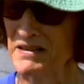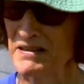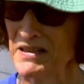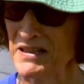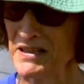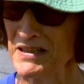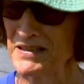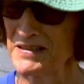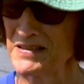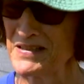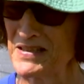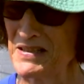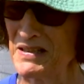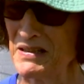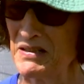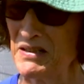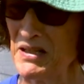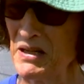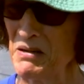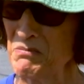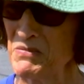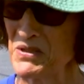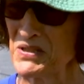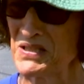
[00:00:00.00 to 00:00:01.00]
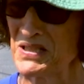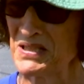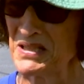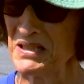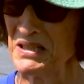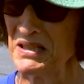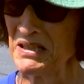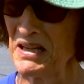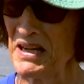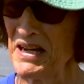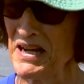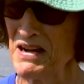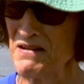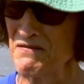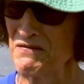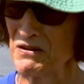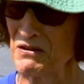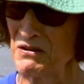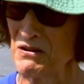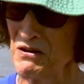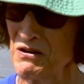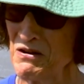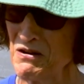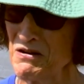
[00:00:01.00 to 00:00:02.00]
think it's the dumbest thing I ever
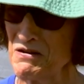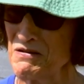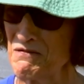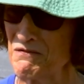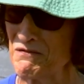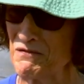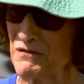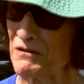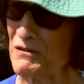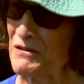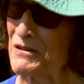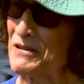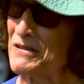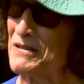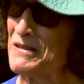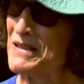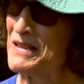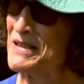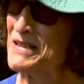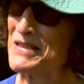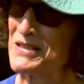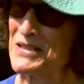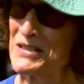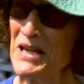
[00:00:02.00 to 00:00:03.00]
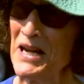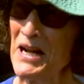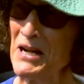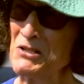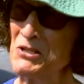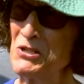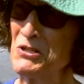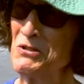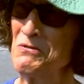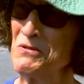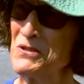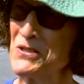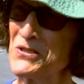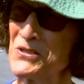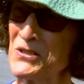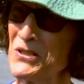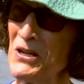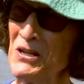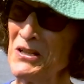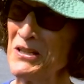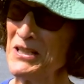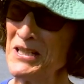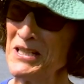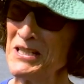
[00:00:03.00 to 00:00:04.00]
heard for a statue in
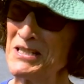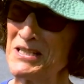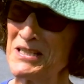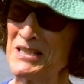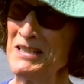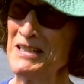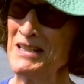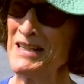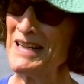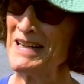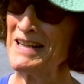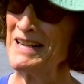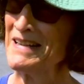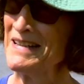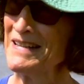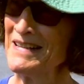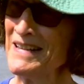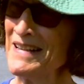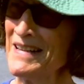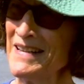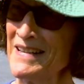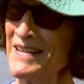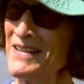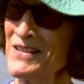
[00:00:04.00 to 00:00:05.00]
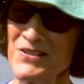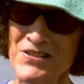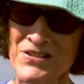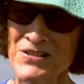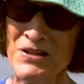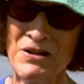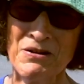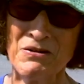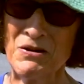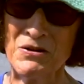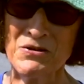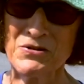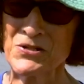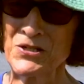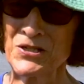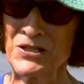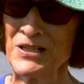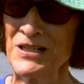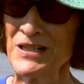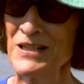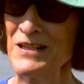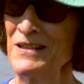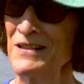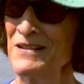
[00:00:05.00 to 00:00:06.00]
Salt Lake City. There's no
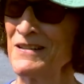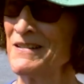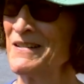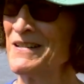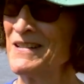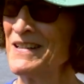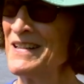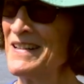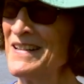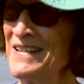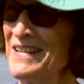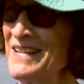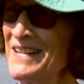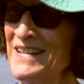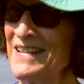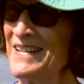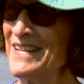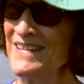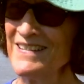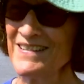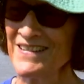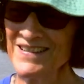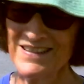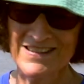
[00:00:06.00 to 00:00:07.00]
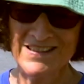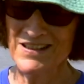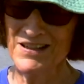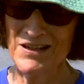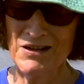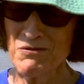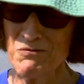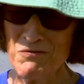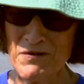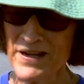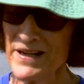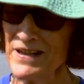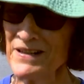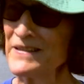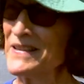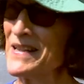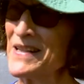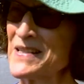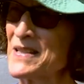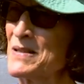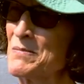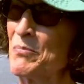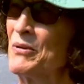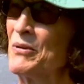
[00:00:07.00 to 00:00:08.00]
ocean here. A whale doesn't